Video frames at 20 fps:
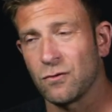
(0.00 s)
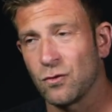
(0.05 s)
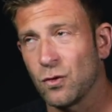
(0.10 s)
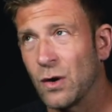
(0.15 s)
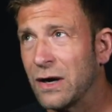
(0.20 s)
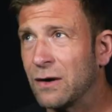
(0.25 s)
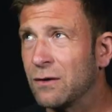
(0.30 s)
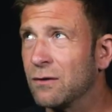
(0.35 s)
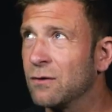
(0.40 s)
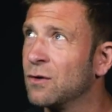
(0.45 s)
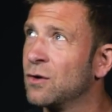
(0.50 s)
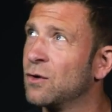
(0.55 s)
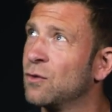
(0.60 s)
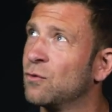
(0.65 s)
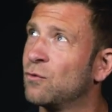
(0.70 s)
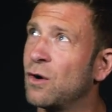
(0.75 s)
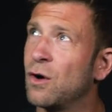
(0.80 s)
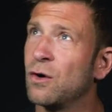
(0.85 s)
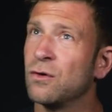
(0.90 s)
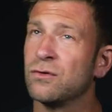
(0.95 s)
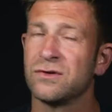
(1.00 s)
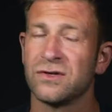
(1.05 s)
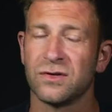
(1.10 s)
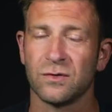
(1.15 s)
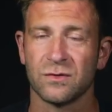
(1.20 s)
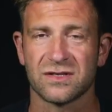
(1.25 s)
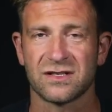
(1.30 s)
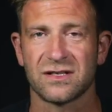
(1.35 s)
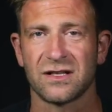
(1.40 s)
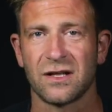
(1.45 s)
quick road
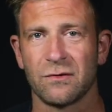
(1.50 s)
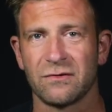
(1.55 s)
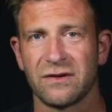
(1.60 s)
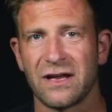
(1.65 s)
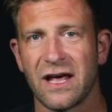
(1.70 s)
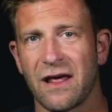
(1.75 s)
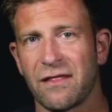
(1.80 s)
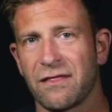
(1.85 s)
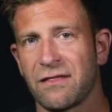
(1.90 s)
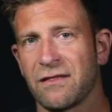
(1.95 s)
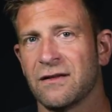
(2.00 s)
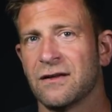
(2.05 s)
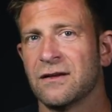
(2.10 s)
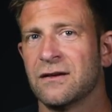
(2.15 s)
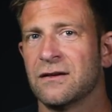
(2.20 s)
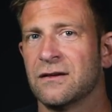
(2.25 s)
to a slow death.